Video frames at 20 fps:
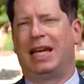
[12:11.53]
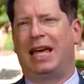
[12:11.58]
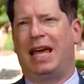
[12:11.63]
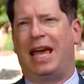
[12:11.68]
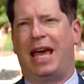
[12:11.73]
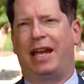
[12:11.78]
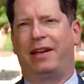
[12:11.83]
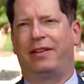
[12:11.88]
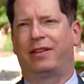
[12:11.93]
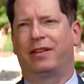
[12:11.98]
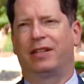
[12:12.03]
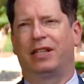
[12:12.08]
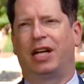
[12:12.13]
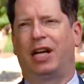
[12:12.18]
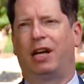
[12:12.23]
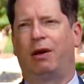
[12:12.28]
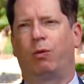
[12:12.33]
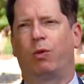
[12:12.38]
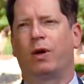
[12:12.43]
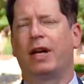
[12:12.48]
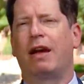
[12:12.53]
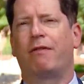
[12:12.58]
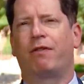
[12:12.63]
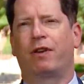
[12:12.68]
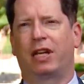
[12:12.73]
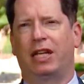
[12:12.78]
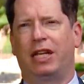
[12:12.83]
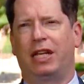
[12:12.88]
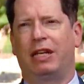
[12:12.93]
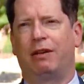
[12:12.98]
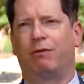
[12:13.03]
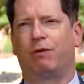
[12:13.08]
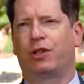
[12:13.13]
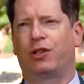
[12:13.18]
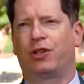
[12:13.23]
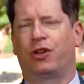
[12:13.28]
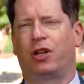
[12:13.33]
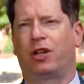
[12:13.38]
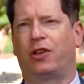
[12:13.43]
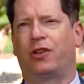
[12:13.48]
and we're never going to
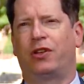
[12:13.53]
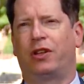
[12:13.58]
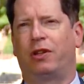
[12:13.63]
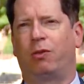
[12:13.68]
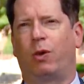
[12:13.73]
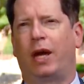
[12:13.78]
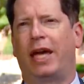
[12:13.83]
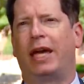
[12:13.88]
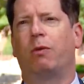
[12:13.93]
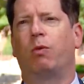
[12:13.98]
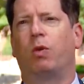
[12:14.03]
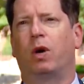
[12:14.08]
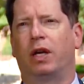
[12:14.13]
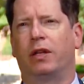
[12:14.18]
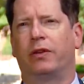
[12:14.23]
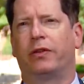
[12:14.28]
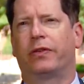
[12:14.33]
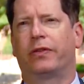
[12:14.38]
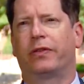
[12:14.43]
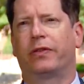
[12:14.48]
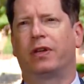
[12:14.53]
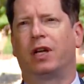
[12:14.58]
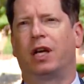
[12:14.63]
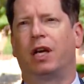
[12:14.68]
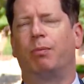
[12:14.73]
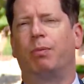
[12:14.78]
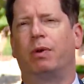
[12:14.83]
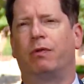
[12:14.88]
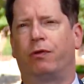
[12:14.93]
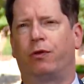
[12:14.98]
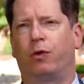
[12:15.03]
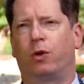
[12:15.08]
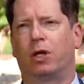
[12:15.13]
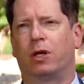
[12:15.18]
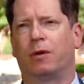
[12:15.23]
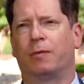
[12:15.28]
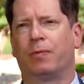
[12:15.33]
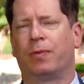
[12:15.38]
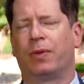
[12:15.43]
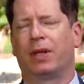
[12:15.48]
return to the way it was before.